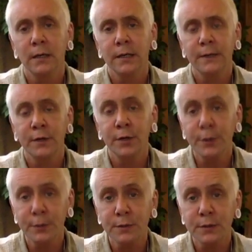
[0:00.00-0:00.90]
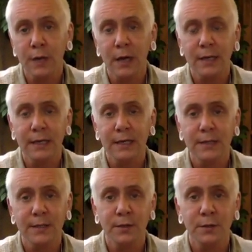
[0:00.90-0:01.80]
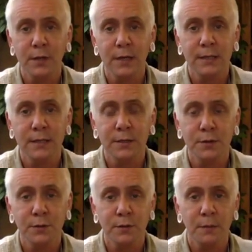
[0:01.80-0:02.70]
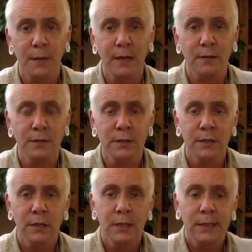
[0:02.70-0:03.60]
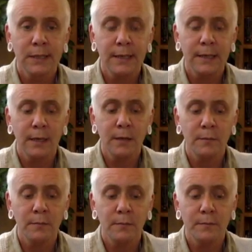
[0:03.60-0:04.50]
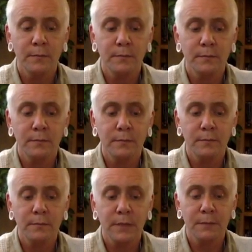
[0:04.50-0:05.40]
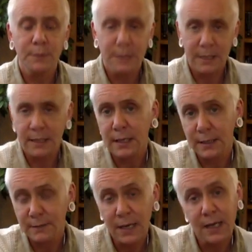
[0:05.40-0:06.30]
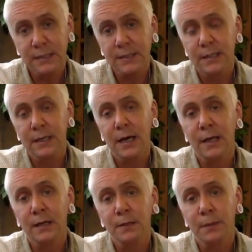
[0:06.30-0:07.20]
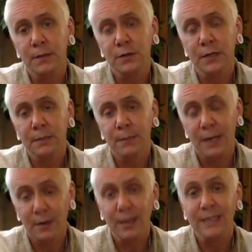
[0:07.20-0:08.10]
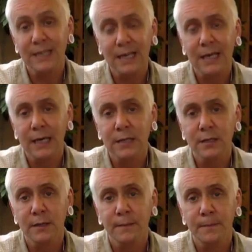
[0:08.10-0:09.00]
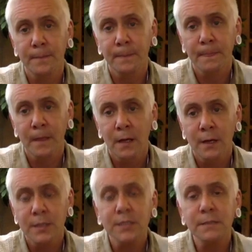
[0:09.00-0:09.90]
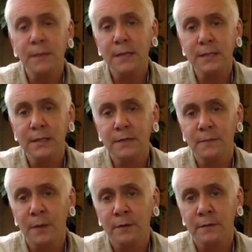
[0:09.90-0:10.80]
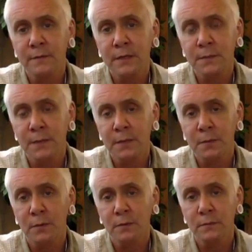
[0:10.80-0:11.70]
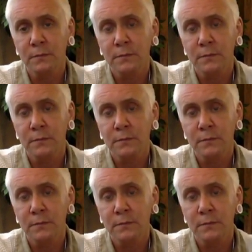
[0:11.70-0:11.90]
news, I think it's a good idea to talk about, in particular, liver cancer and pancreatic cancer. Just imagine if both of these people